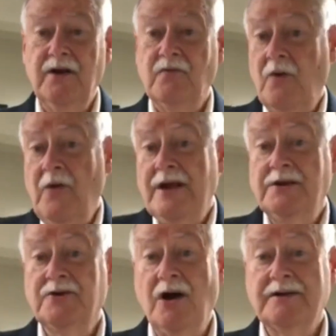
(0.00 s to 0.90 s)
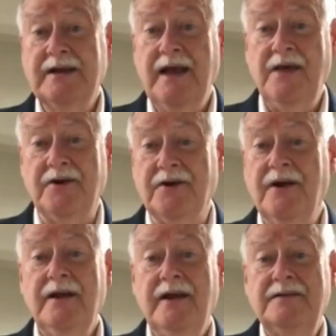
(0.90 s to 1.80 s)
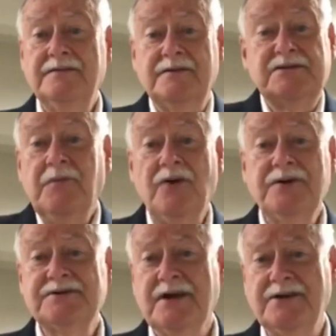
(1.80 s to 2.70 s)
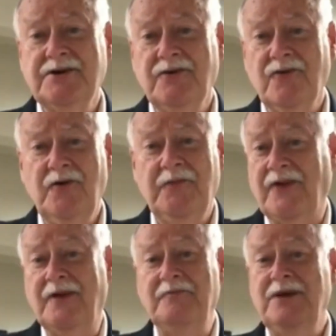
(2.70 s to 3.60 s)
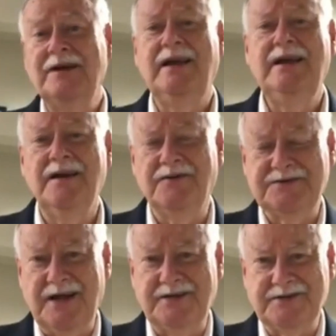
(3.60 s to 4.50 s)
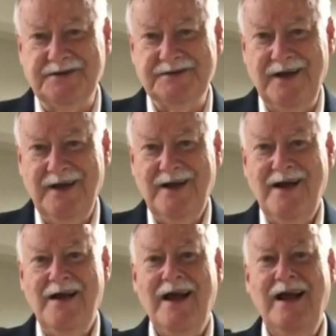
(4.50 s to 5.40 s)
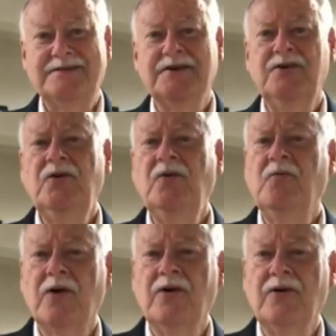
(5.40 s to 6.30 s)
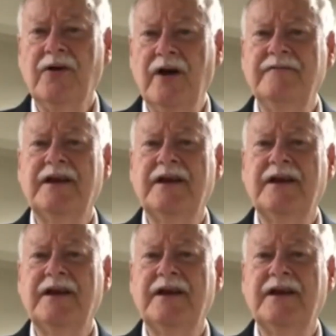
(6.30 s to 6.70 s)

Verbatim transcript: where we can talk together in small discussion groups and big keynote sessions. It's a new world of